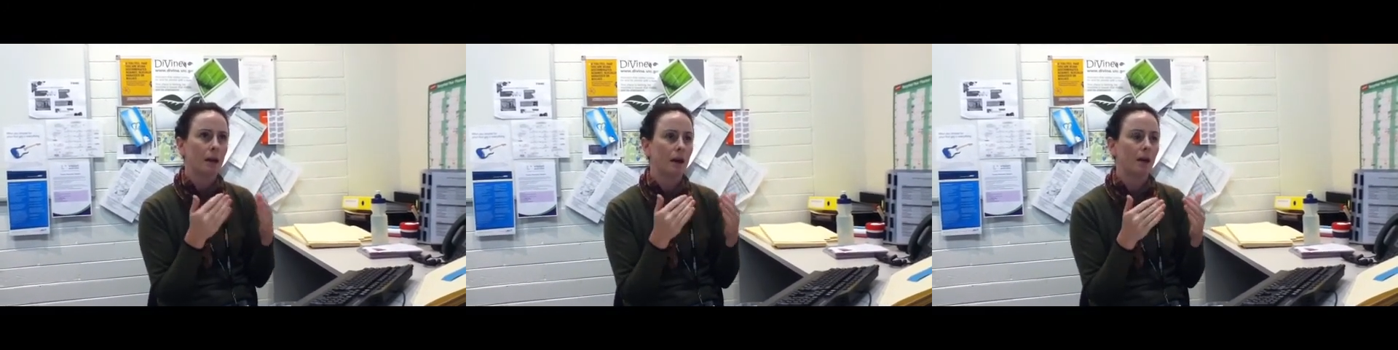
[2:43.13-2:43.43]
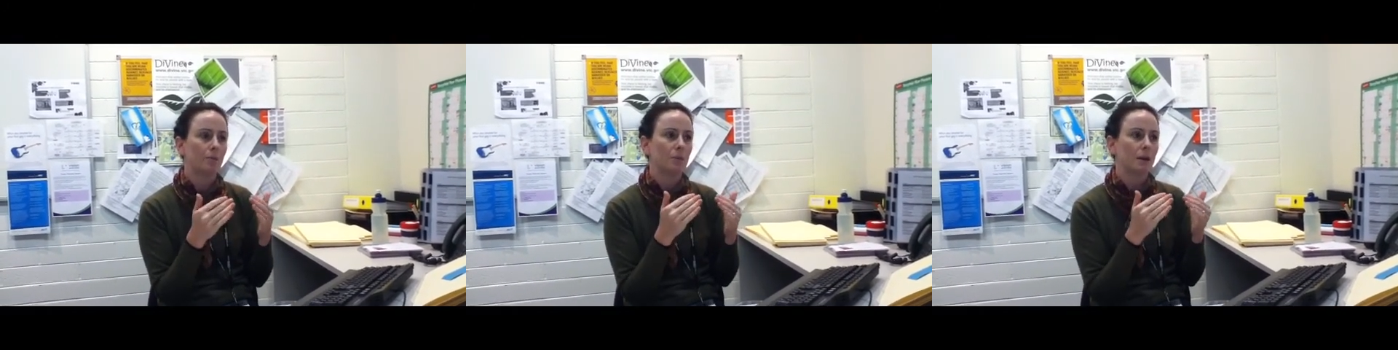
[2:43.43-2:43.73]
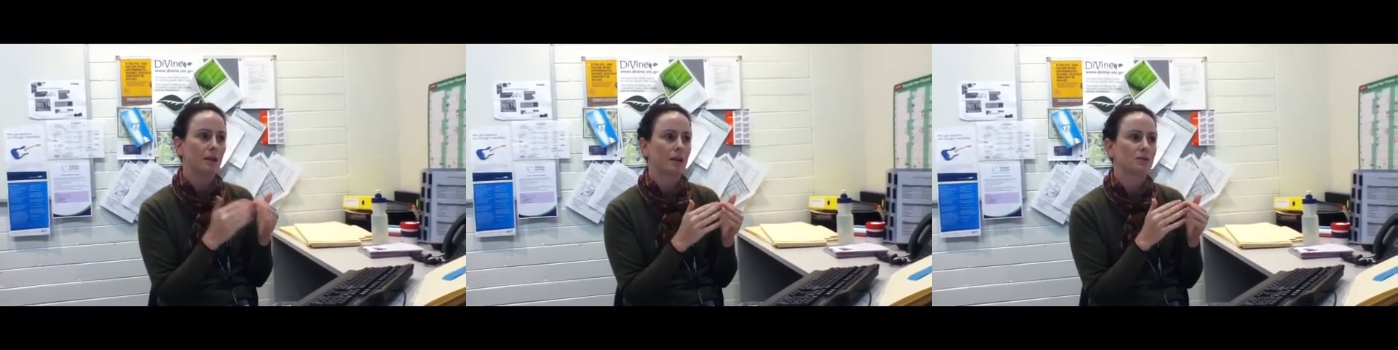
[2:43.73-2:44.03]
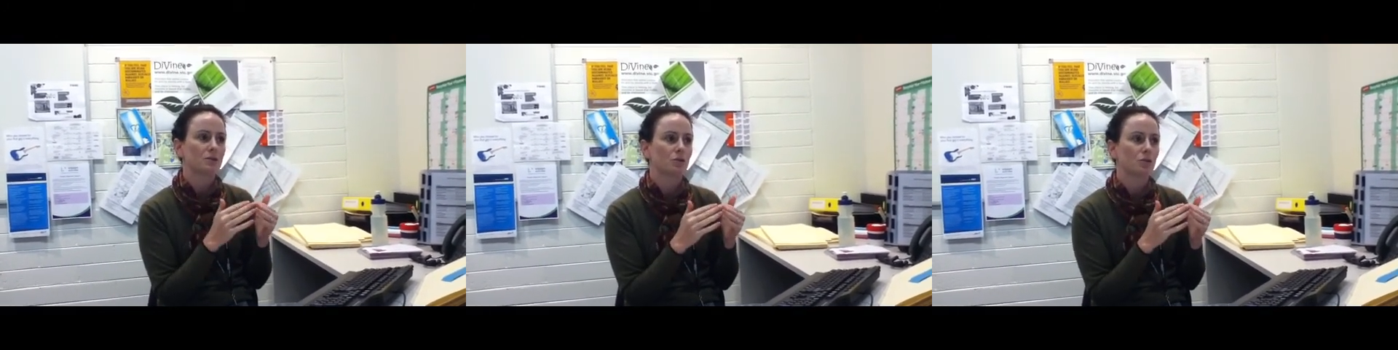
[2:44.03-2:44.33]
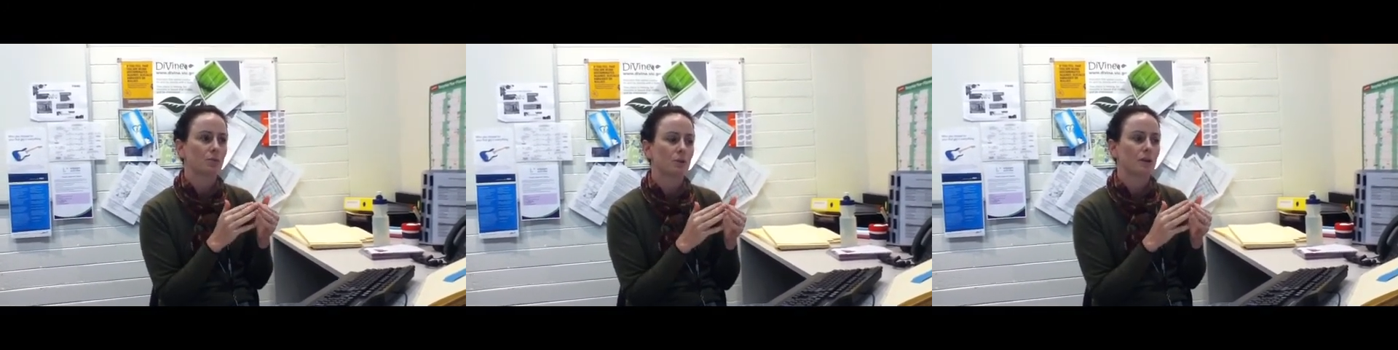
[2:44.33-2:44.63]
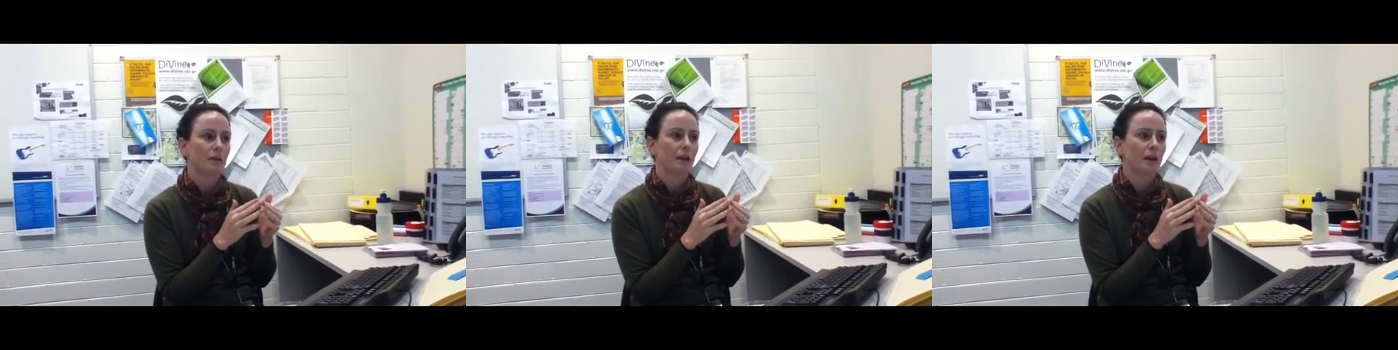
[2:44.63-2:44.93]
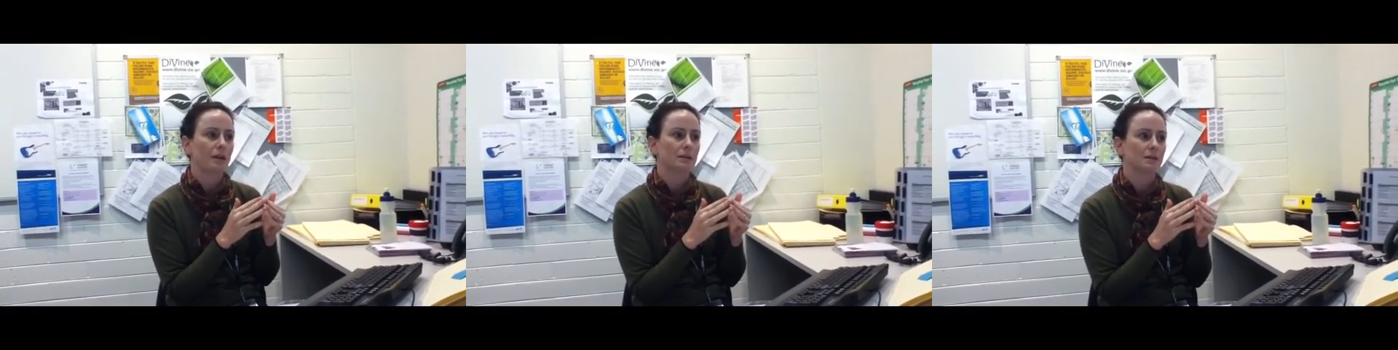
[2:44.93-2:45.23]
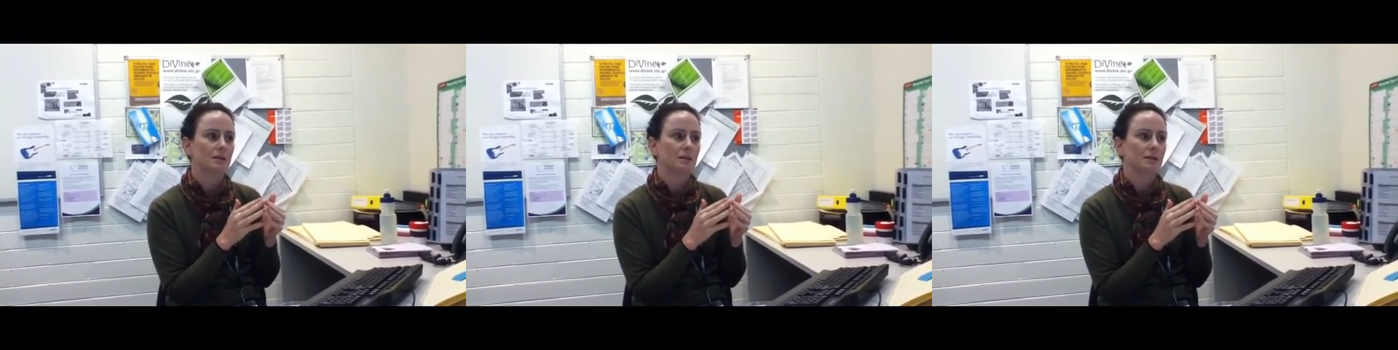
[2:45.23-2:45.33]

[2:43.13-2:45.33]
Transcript: and that's a document that